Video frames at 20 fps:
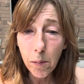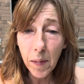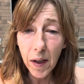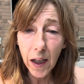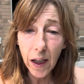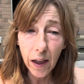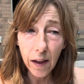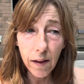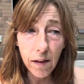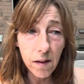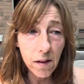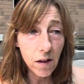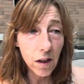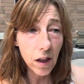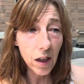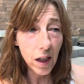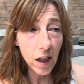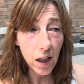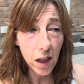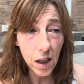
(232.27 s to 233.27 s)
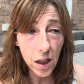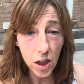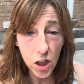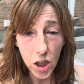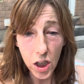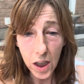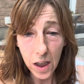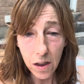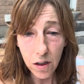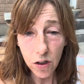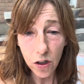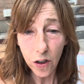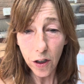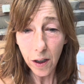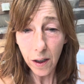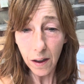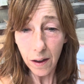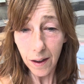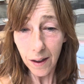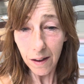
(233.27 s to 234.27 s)
because she took
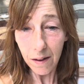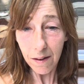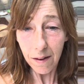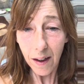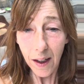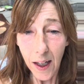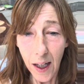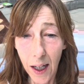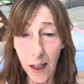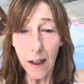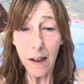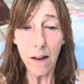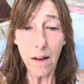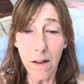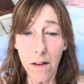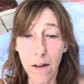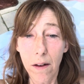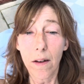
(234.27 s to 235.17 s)
this kid,